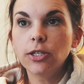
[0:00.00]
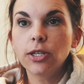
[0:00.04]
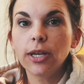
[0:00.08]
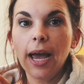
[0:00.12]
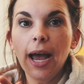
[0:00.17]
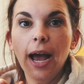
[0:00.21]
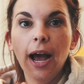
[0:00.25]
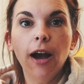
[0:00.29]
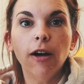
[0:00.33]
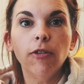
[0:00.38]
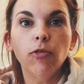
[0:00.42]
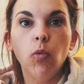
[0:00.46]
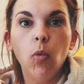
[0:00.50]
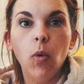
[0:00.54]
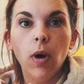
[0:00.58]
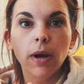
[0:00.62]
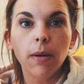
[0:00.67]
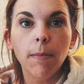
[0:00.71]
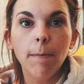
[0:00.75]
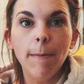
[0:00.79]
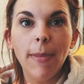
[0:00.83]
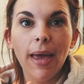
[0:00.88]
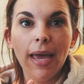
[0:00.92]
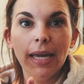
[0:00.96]
to have
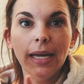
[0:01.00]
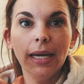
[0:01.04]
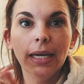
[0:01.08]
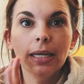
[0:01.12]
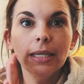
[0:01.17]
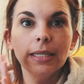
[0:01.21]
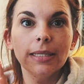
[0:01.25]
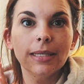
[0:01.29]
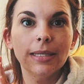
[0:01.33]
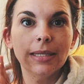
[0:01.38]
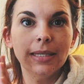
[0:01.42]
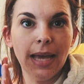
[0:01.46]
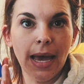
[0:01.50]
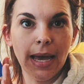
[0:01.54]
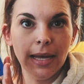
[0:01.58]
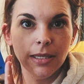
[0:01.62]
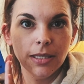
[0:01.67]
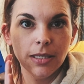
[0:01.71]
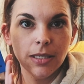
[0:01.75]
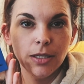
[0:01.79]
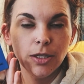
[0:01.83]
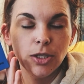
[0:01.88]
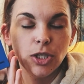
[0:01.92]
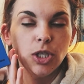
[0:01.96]
one mega
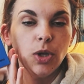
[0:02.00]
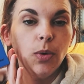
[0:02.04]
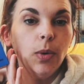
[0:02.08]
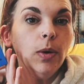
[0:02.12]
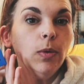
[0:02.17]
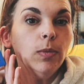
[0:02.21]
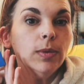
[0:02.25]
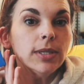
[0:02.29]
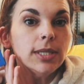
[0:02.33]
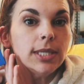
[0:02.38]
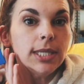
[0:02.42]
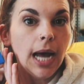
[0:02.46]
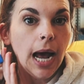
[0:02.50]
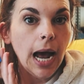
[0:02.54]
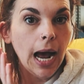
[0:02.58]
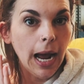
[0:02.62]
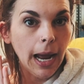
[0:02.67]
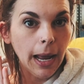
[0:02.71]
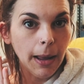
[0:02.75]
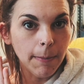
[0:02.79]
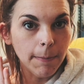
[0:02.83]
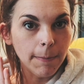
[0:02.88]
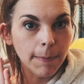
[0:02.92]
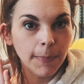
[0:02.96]
set. So it was
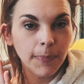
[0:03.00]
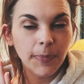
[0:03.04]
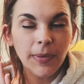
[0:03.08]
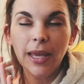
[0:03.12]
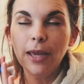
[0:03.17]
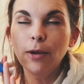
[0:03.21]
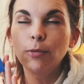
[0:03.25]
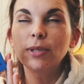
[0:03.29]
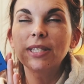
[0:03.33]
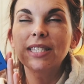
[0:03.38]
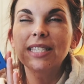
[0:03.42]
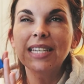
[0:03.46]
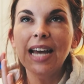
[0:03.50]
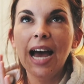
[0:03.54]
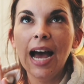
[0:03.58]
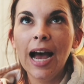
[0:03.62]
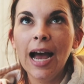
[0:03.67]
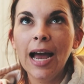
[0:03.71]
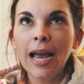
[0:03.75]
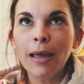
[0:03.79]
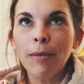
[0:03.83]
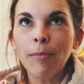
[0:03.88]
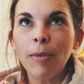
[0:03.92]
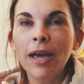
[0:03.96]
time. It was
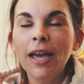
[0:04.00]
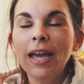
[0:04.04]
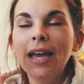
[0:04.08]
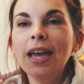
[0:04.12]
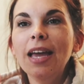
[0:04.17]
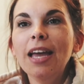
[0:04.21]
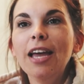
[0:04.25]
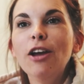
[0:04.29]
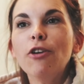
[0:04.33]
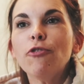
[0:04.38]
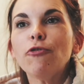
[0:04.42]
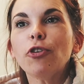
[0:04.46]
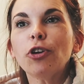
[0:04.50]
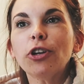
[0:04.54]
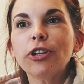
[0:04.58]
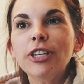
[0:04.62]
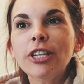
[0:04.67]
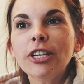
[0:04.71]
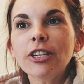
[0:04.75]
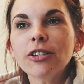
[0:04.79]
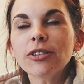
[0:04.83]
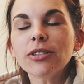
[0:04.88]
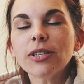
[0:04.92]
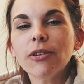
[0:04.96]
time. For
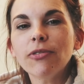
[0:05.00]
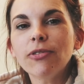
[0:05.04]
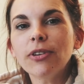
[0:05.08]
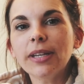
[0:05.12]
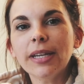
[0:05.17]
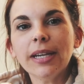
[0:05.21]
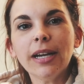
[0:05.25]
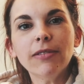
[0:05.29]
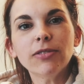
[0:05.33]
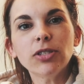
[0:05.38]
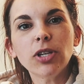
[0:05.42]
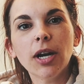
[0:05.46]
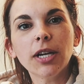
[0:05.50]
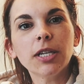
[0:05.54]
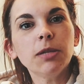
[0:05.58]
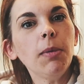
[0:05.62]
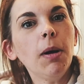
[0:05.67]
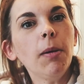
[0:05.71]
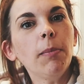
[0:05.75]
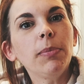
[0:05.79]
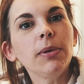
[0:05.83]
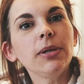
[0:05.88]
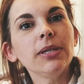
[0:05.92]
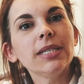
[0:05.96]
years, I feel like I've talked
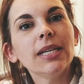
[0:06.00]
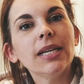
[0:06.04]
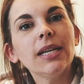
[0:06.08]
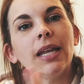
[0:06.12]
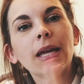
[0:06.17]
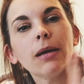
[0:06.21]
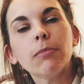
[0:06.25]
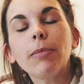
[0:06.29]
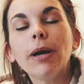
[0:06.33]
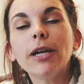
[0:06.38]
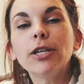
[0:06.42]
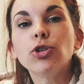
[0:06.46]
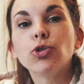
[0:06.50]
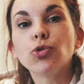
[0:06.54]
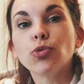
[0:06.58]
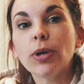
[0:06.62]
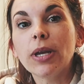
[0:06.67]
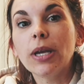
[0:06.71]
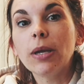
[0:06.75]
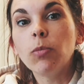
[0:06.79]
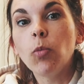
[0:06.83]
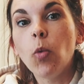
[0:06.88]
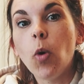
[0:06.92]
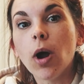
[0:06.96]
about building like my
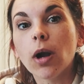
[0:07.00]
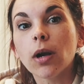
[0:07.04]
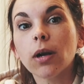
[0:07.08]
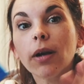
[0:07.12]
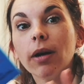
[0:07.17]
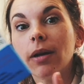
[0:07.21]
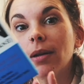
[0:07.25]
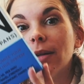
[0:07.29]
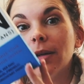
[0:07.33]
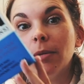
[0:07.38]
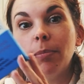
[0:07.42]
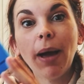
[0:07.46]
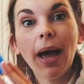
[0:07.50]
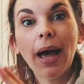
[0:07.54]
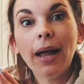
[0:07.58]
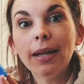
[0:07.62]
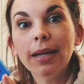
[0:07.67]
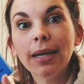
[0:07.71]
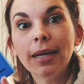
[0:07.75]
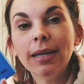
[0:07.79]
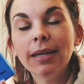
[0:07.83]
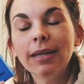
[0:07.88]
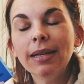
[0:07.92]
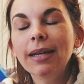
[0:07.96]
dream watercolor
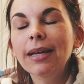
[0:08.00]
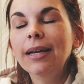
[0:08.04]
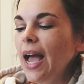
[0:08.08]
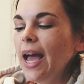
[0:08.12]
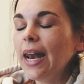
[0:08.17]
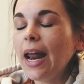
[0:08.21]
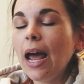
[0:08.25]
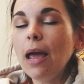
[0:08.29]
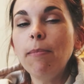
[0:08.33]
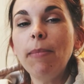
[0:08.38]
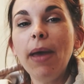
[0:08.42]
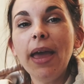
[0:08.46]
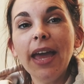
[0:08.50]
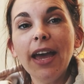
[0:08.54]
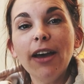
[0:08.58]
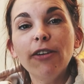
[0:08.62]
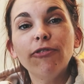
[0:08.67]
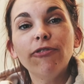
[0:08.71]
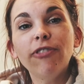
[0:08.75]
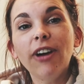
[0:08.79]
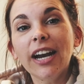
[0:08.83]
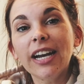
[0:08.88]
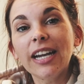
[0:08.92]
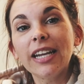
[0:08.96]
palette, and I may
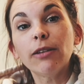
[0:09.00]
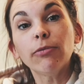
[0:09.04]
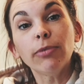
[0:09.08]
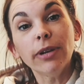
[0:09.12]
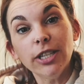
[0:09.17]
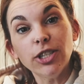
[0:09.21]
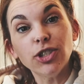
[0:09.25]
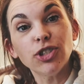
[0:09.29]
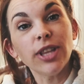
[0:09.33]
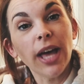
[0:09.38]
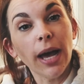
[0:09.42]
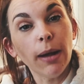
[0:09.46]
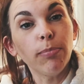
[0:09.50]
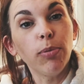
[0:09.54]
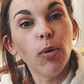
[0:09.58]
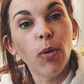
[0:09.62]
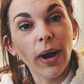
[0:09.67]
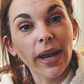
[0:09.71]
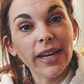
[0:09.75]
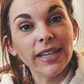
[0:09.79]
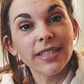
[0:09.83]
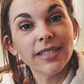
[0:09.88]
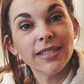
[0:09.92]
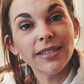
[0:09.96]
have finally reached that
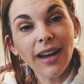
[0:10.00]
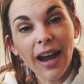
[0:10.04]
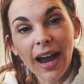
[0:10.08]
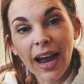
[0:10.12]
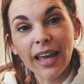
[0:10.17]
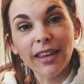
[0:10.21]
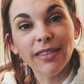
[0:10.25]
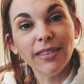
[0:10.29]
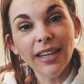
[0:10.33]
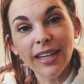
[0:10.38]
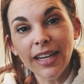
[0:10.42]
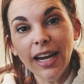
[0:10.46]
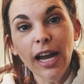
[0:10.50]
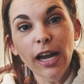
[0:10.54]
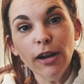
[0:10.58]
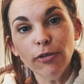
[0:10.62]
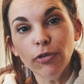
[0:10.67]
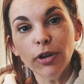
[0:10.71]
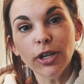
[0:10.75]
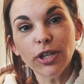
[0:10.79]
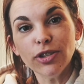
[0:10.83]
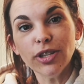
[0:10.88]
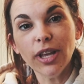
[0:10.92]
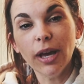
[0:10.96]
point. I think I
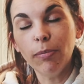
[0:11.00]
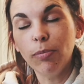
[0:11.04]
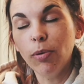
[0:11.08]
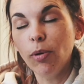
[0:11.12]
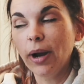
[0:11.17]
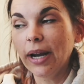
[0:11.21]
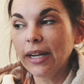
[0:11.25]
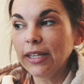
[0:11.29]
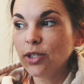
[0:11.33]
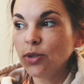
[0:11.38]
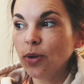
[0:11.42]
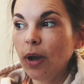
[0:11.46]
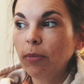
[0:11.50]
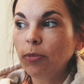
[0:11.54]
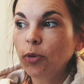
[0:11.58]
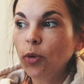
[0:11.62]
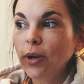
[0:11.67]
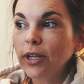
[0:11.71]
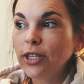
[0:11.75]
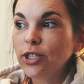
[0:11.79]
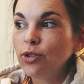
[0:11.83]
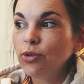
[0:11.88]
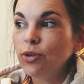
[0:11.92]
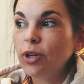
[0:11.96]
have reached that point. So I'm
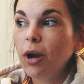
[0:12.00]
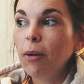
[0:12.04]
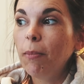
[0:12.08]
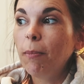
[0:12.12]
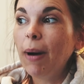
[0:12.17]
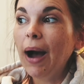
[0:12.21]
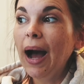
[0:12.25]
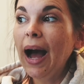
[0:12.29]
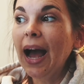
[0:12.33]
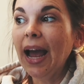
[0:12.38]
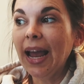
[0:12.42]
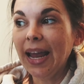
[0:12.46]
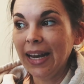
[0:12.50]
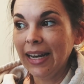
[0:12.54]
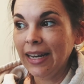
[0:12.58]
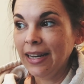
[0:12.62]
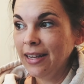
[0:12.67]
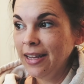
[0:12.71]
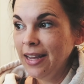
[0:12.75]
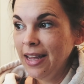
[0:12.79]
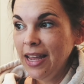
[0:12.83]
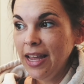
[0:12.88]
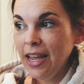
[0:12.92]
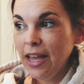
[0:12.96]
going to
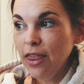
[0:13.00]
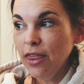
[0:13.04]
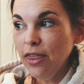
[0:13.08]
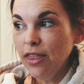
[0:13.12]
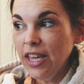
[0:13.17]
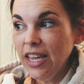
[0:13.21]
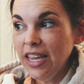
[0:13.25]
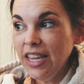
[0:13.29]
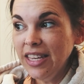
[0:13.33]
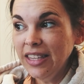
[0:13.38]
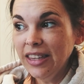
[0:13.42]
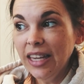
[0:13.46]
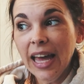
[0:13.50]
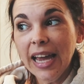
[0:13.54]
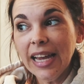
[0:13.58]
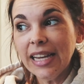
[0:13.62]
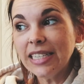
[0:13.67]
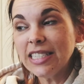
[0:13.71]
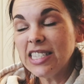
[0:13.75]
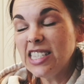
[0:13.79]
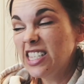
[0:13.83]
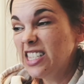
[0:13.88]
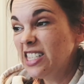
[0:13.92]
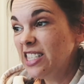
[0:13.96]
combine the
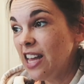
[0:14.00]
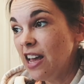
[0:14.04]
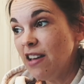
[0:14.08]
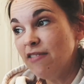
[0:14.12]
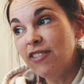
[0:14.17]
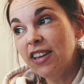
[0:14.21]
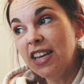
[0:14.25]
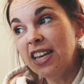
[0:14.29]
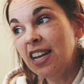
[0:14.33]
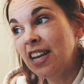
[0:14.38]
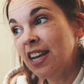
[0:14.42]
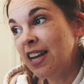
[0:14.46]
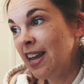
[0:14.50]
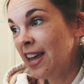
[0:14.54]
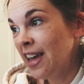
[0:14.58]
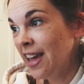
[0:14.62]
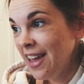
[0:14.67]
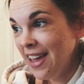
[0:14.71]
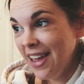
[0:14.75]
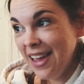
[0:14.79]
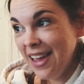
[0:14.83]
like 7